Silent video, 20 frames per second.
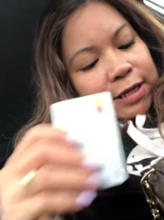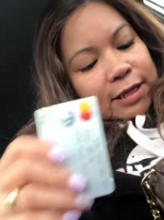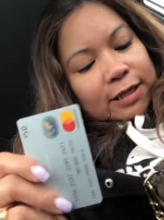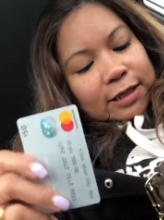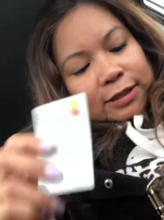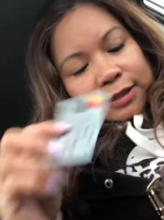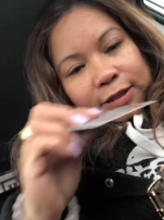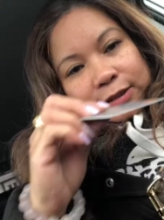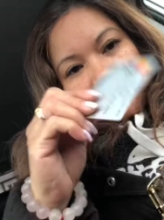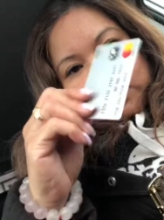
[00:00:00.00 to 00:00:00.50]

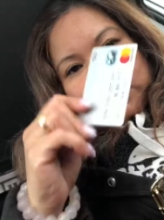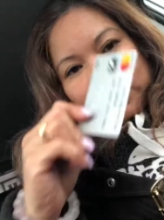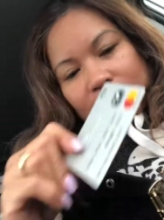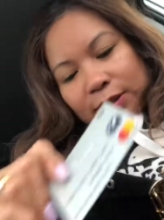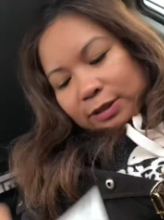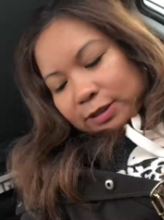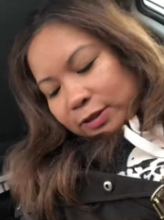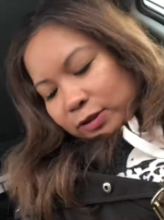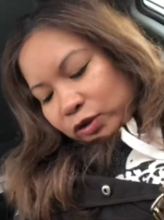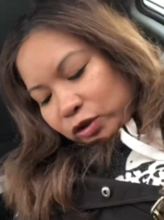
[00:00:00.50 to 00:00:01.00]
And this one
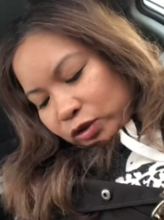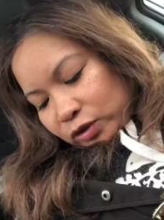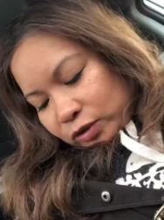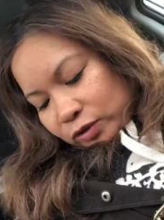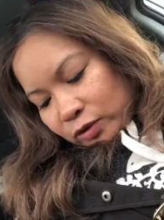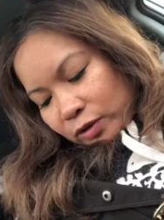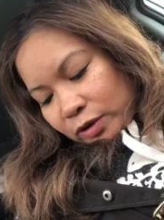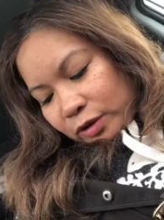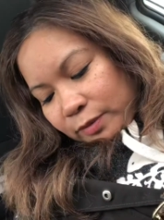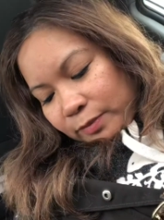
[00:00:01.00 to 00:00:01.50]
is
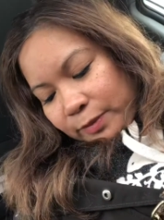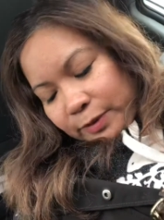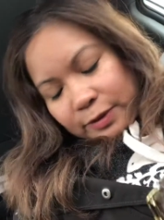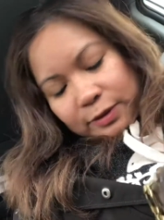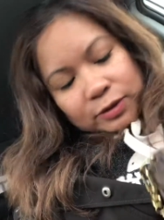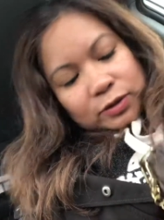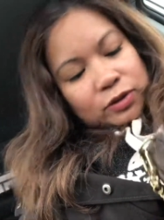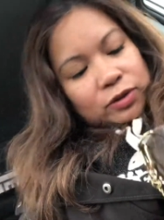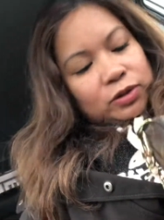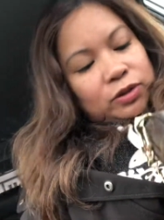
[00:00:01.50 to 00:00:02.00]
just
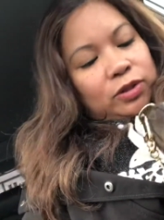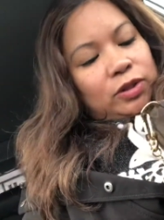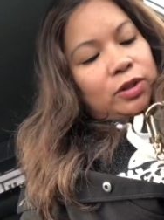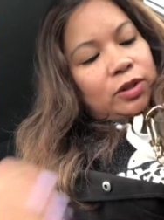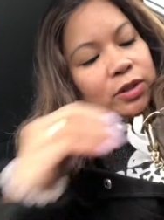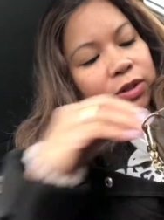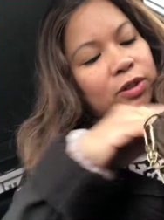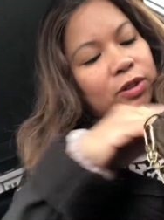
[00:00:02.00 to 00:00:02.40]
garbage.